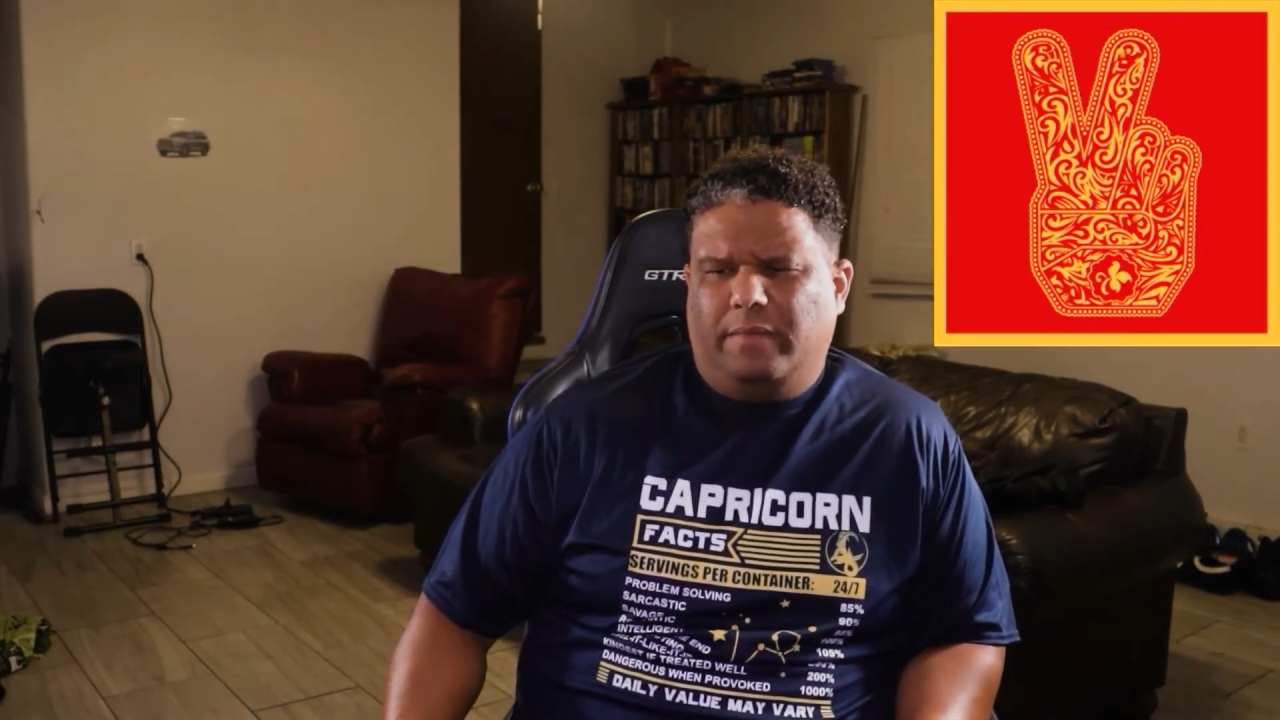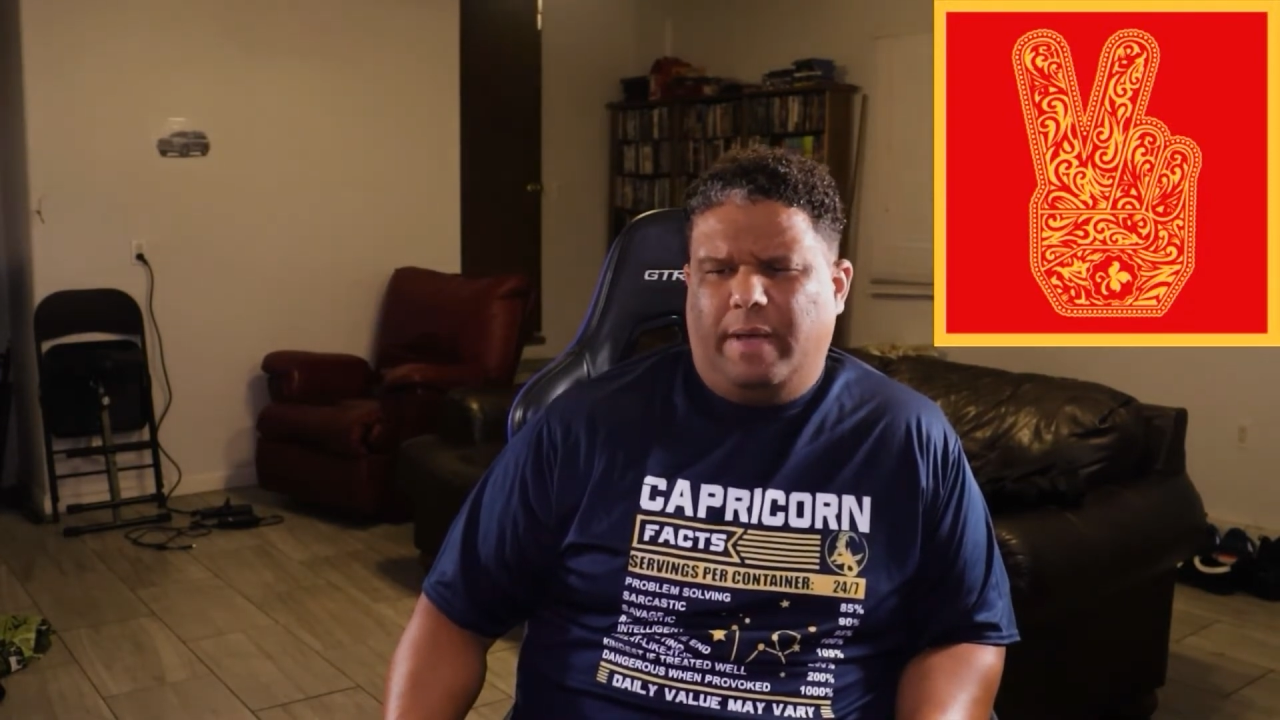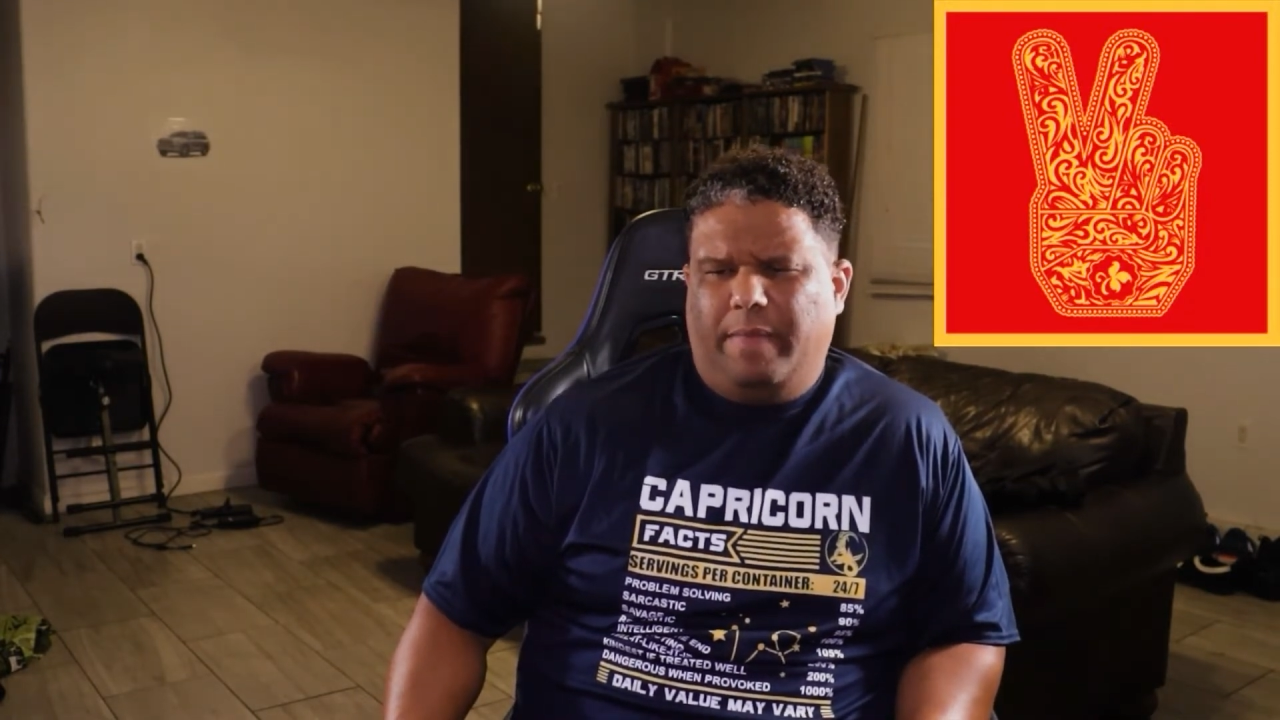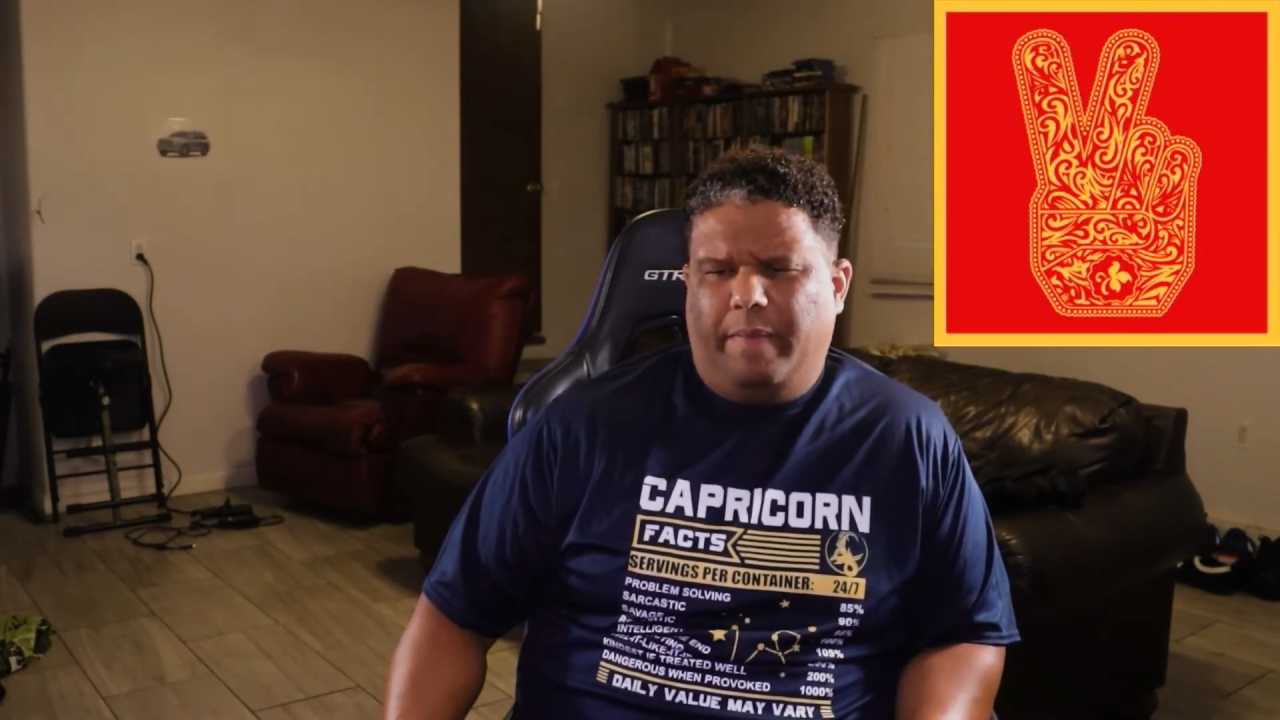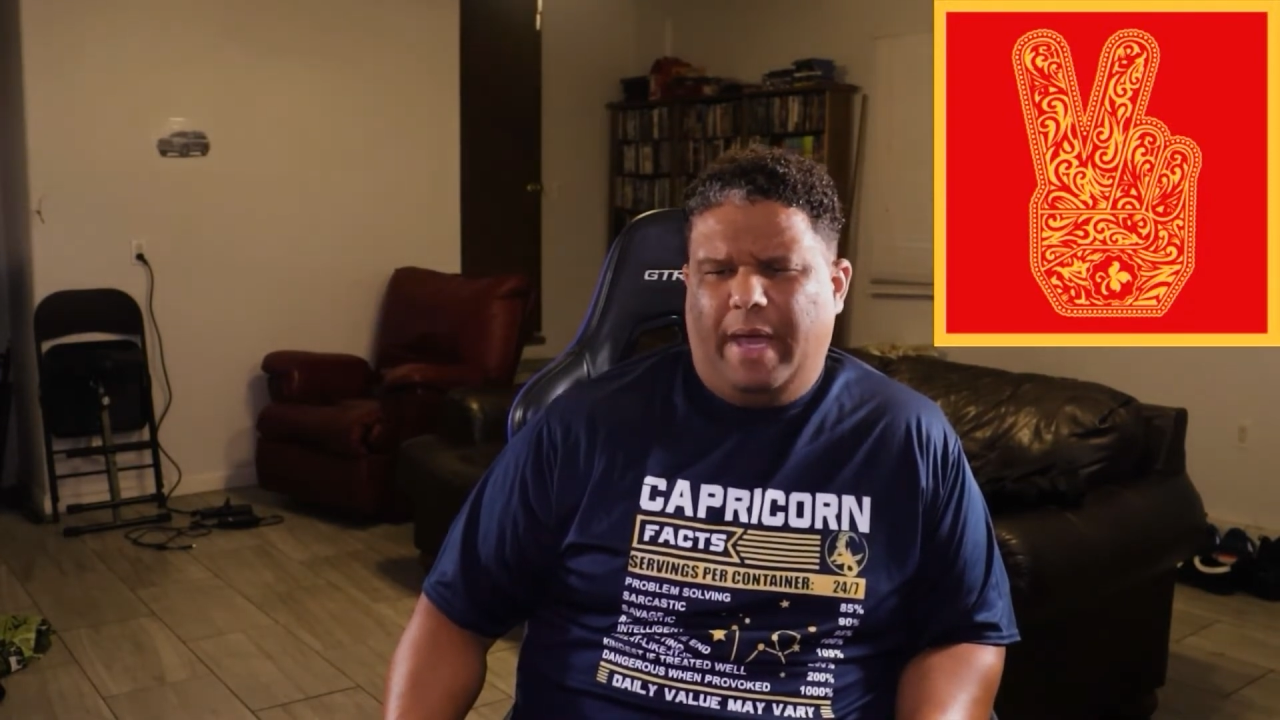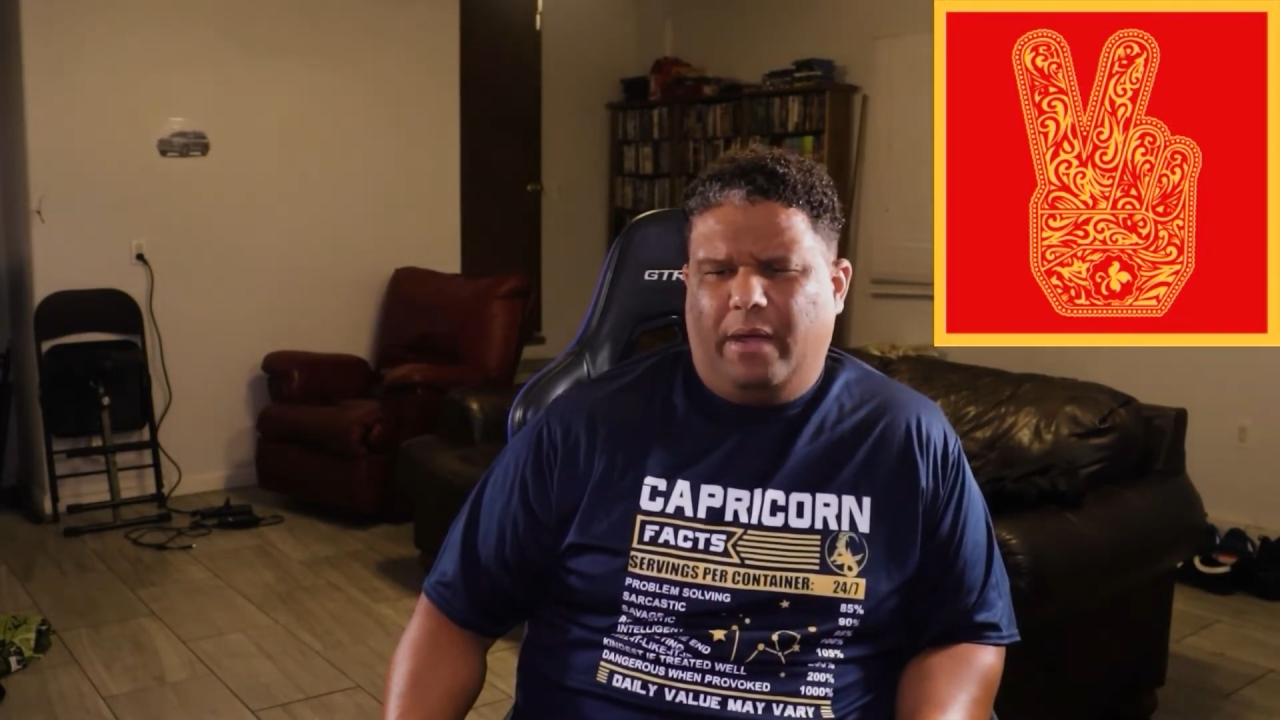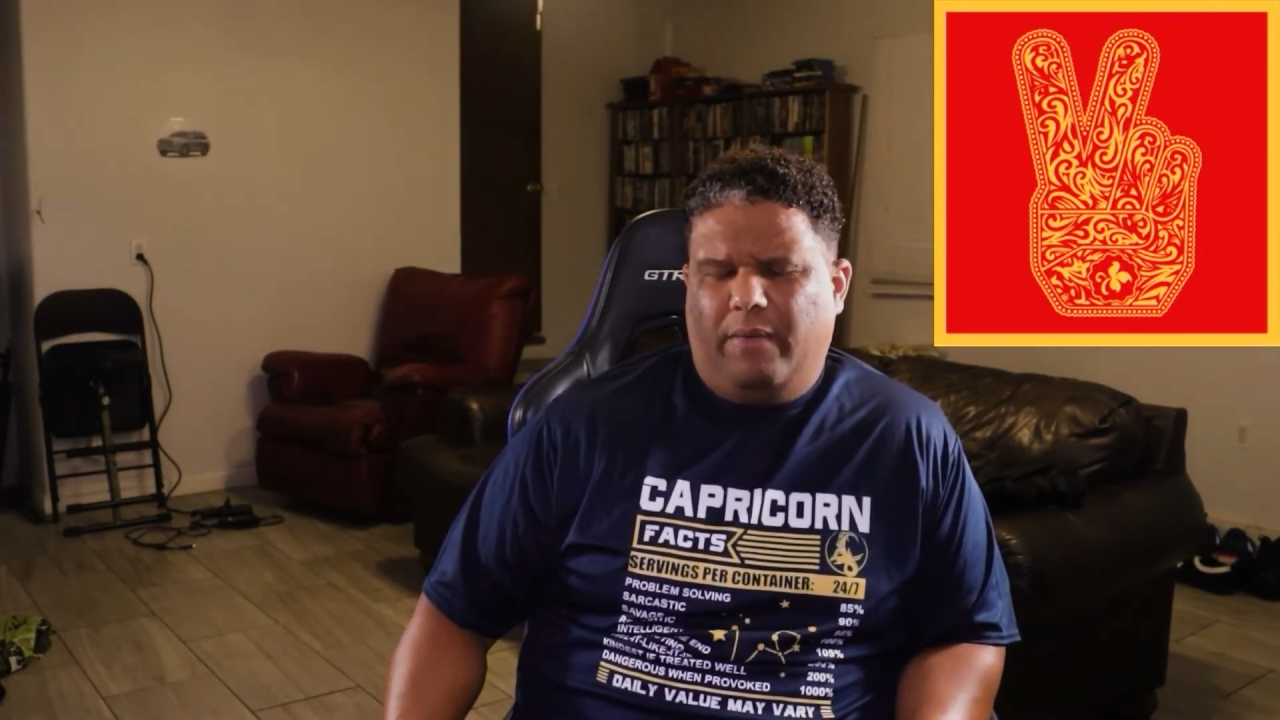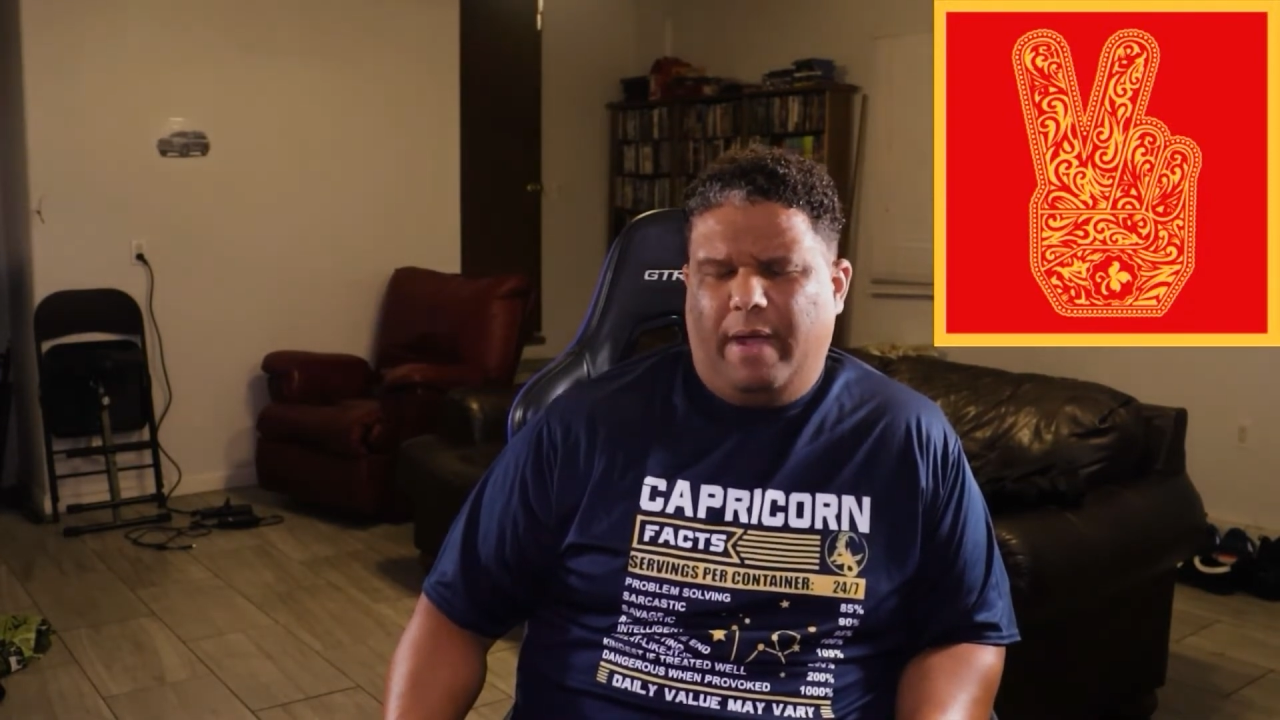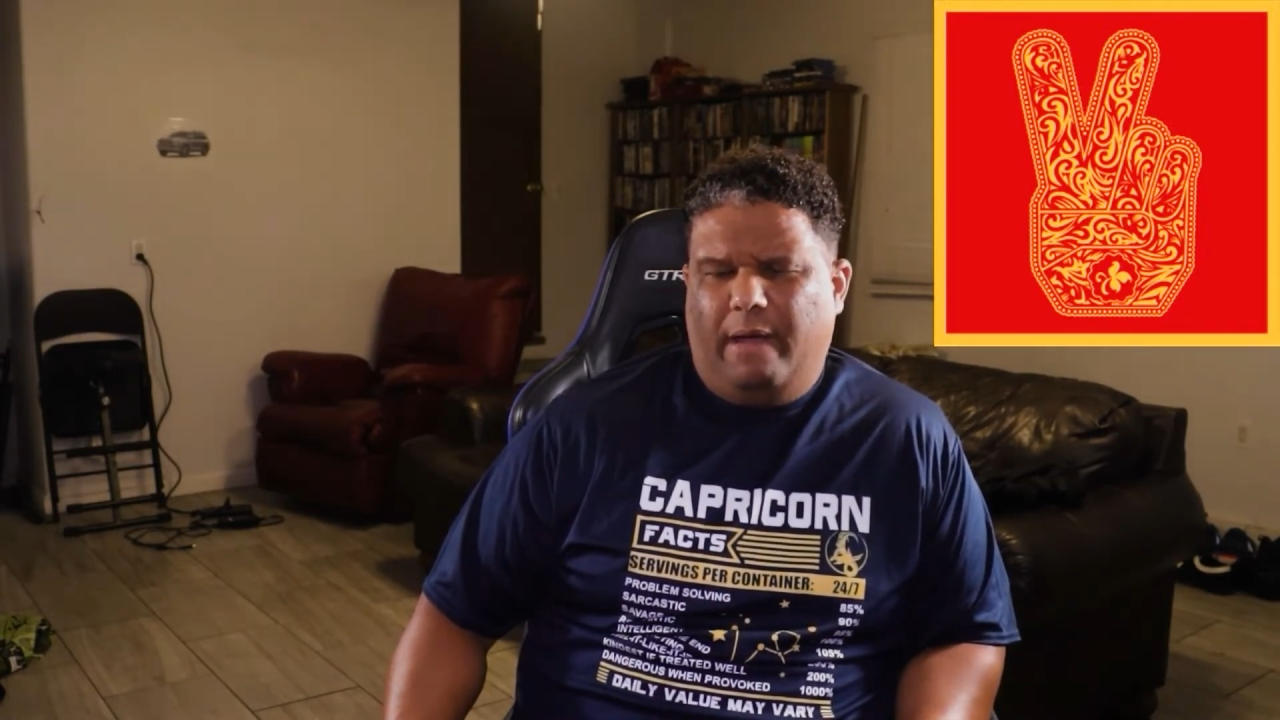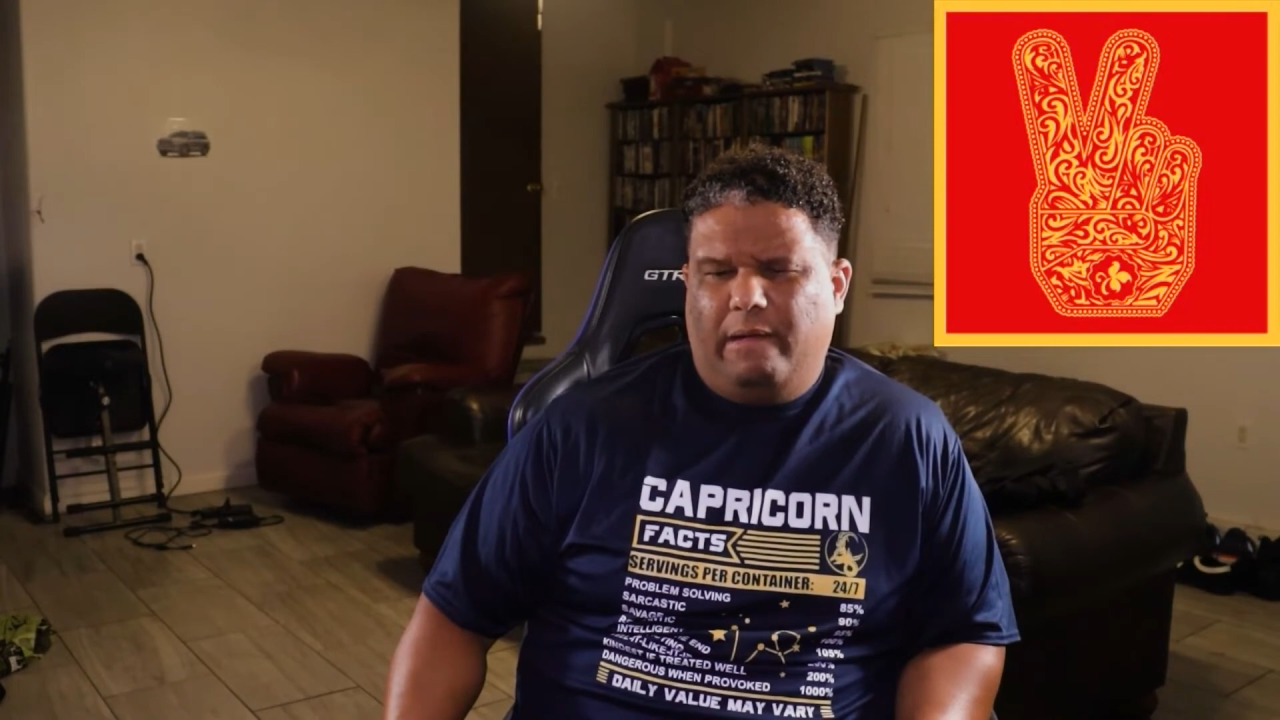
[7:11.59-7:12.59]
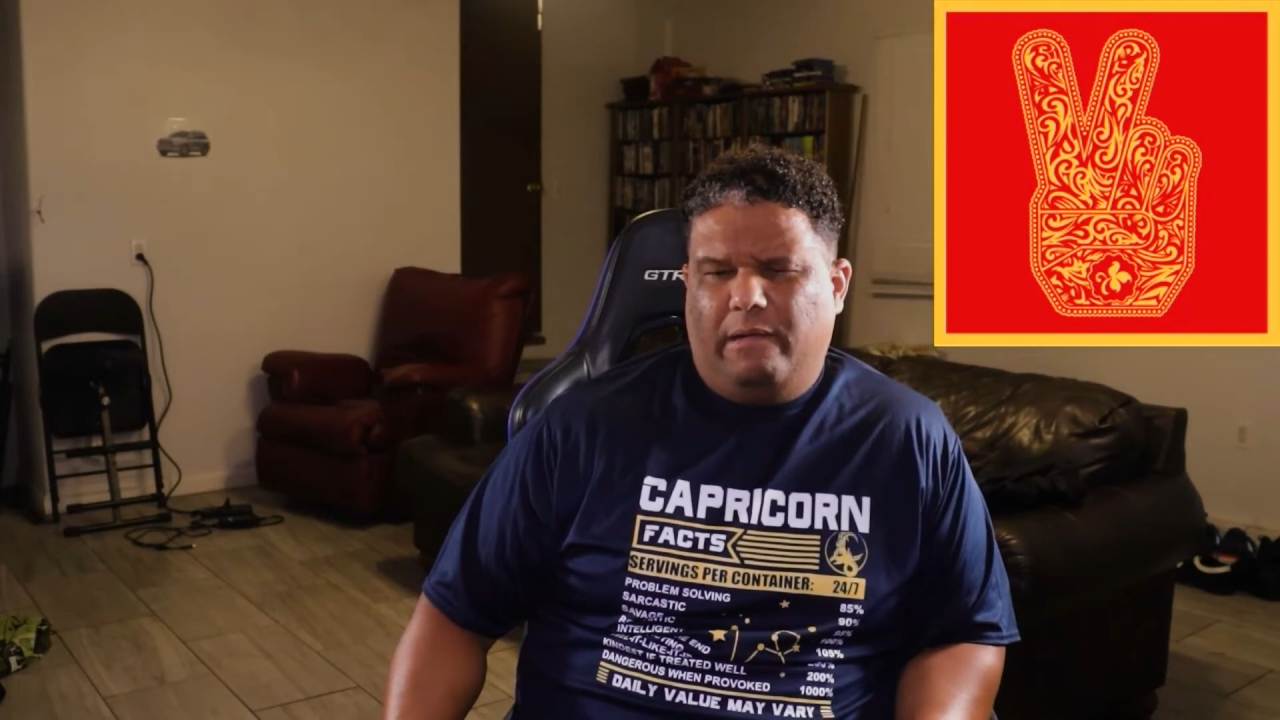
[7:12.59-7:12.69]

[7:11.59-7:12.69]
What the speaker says: type of background.